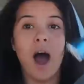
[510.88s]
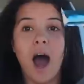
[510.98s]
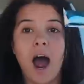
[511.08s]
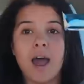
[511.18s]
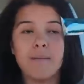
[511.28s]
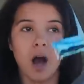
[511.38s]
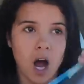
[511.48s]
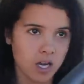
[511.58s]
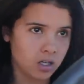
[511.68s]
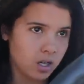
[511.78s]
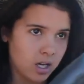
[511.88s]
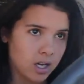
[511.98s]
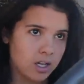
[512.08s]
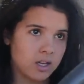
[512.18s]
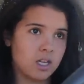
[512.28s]
I bought
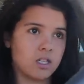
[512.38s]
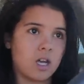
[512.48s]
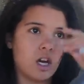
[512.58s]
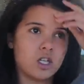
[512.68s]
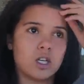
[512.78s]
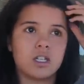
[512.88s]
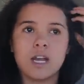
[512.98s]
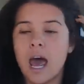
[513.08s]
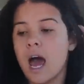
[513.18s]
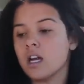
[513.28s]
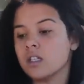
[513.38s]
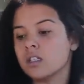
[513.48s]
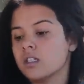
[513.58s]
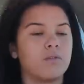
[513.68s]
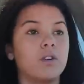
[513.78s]
these Gushers
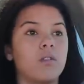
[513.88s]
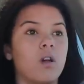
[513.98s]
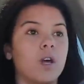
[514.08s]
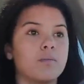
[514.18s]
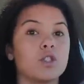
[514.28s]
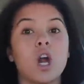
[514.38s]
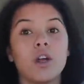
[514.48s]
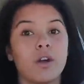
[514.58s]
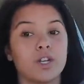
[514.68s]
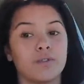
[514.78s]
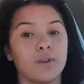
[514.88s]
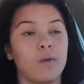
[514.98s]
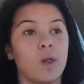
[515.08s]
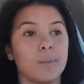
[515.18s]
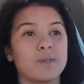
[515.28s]
and fruit roll-ups, Jolly Rancher
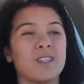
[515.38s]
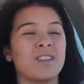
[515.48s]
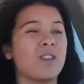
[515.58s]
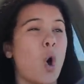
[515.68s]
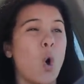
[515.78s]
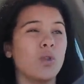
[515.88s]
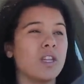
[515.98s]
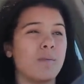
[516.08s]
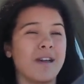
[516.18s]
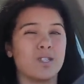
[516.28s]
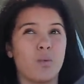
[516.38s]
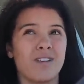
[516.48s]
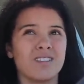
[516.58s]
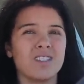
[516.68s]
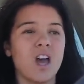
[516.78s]
fruit roll-ups. Only the best.
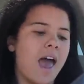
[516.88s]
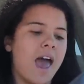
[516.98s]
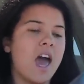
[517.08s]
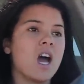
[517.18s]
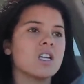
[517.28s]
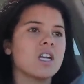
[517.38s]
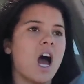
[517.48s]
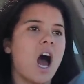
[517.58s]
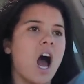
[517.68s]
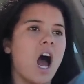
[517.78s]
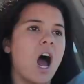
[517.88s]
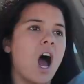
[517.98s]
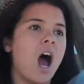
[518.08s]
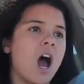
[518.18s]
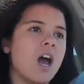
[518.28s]
And
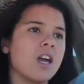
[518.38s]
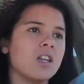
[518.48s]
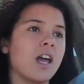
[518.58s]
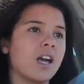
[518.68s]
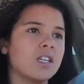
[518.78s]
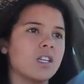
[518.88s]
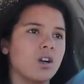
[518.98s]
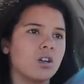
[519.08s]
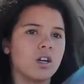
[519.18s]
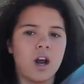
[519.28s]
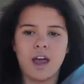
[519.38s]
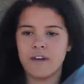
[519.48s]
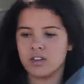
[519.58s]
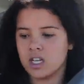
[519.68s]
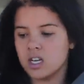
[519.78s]
like I said earlier, I
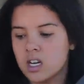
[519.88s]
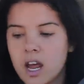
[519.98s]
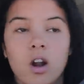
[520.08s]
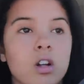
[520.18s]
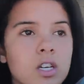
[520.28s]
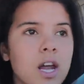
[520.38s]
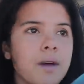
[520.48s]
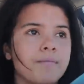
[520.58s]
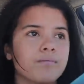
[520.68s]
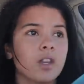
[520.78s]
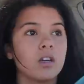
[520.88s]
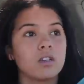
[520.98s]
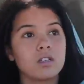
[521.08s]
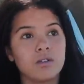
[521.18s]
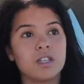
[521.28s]
haven't eaten at all today,
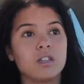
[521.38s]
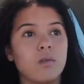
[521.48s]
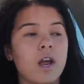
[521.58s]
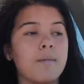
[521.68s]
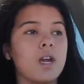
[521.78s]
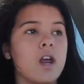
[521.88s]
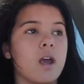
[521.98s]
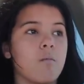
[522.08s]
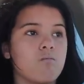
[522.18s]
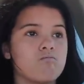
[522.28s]
so this is what I'm eating,